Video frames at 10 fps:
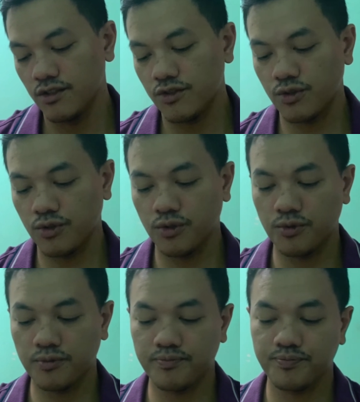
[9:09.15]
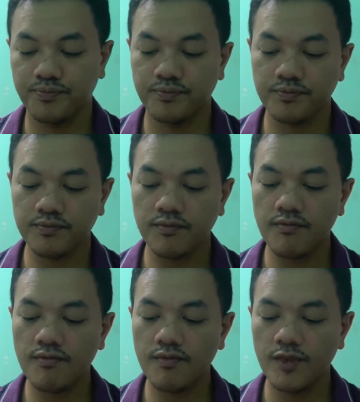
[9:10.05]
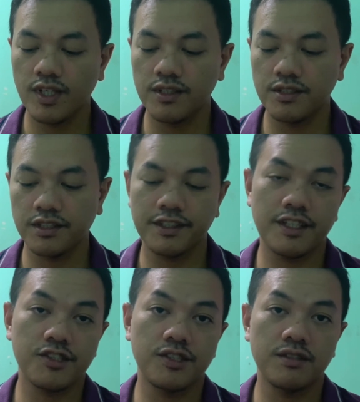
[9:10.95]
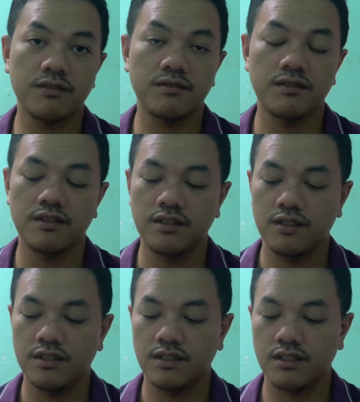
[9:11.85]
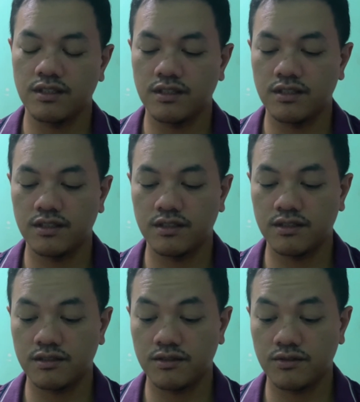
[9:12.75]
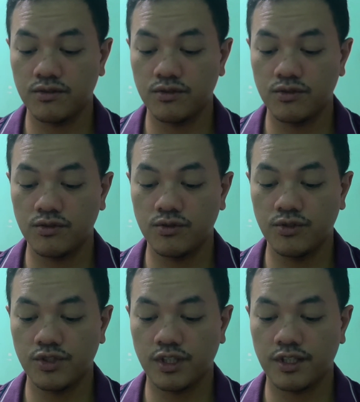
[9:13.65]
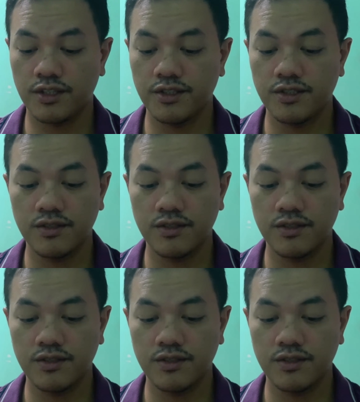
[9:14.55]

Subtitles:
So the connection to charge,